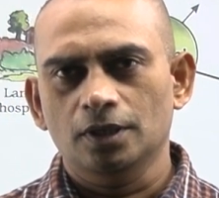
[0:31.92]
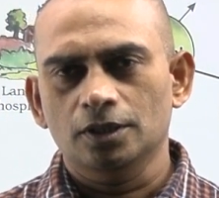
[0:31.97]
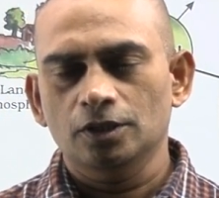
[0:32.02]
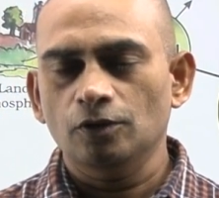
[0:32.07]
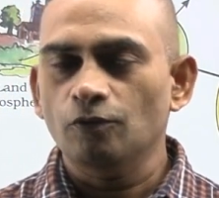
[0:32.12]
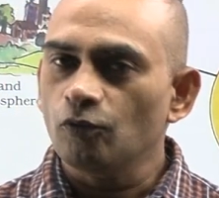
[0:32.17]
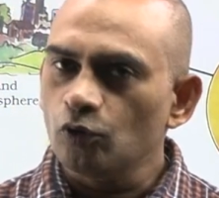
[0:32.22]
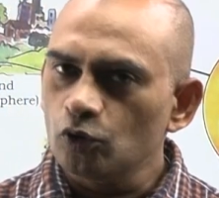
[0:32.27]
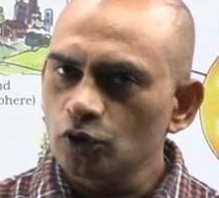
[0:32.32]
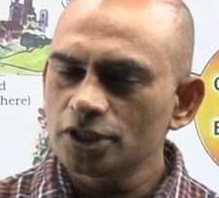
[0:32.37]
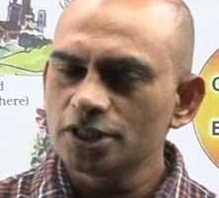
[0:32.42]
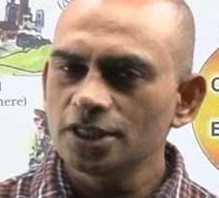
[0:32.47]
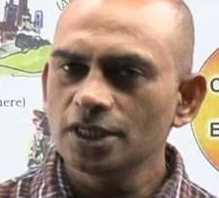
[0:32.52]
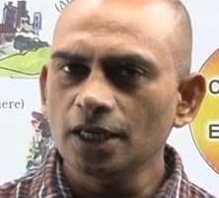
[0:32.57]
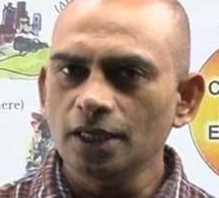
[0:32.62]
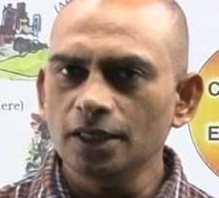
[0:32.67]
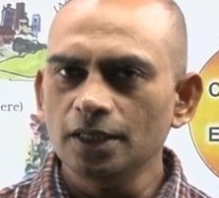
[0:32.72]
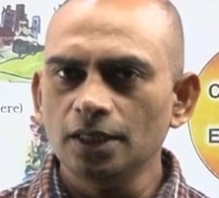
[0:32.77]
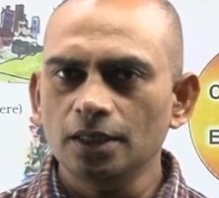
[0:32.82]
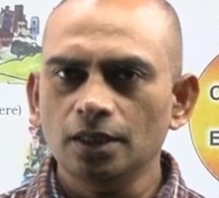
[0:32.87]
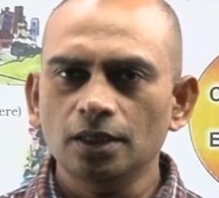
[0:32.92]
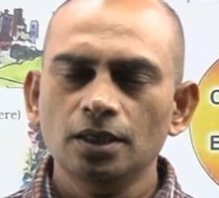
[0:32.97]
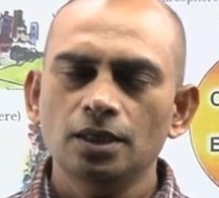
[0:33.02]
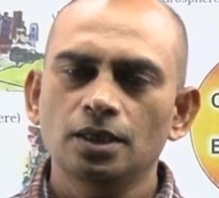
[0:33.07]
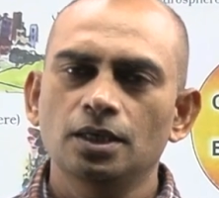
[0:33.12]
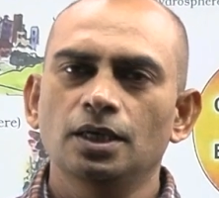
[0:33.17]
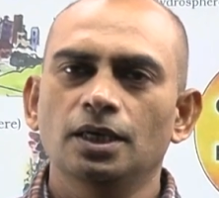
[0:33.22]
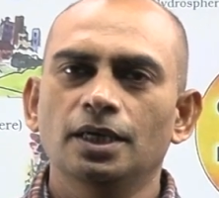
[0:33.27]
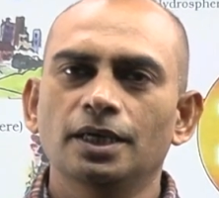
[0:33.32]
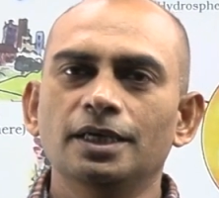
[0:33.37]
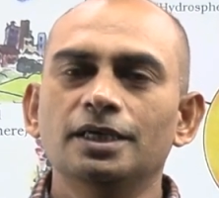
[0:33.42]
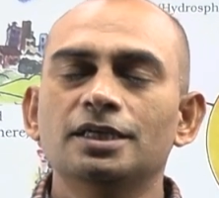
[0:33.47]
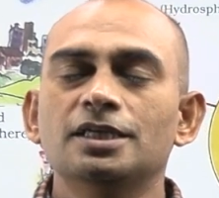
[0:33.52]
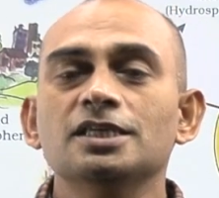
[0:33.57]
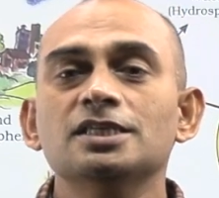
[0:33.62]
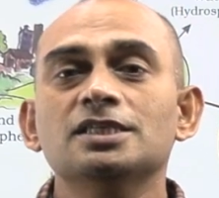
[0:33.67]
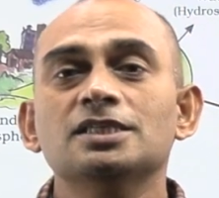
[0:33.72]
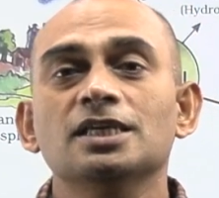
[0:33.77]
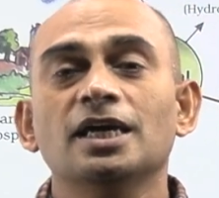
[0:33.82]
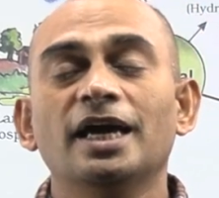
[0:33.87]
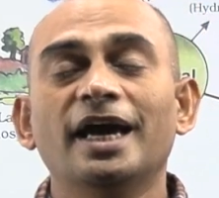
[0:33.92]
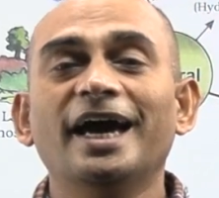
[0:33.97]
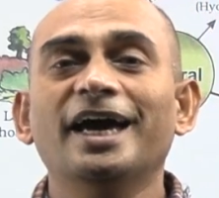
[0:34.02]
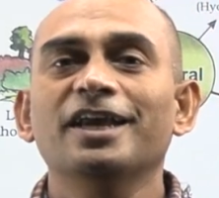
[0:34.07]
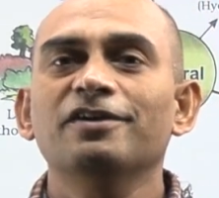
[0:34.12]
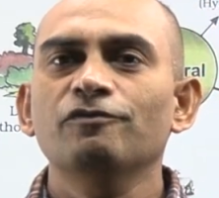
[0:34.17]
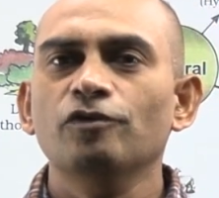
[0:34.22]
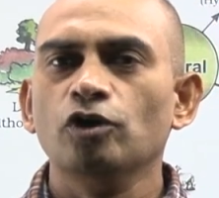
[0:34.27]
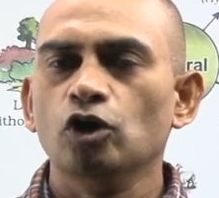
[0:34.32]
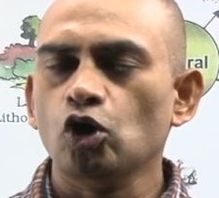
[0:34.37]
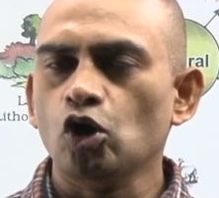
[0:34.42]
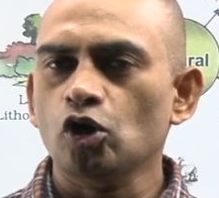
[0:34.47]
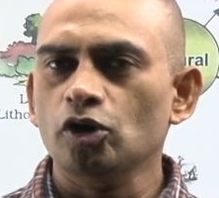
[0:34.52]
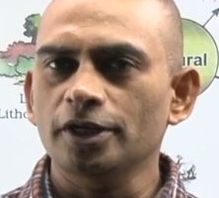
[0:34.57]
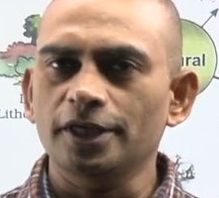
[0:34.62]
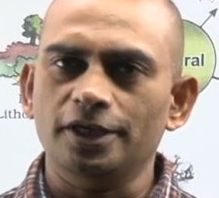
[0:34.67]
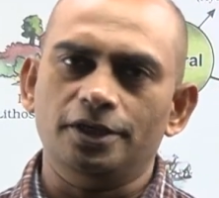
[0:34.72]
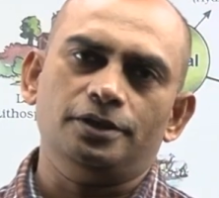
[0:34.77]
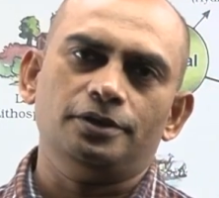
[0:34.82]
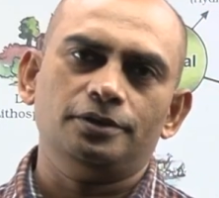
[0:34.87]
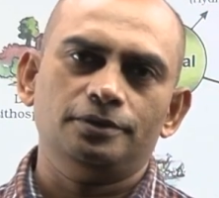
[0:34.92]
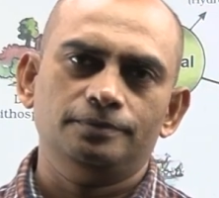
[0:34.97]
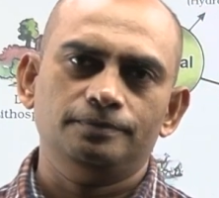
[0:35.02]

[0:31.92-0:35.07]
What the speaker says: Originally, it is environner.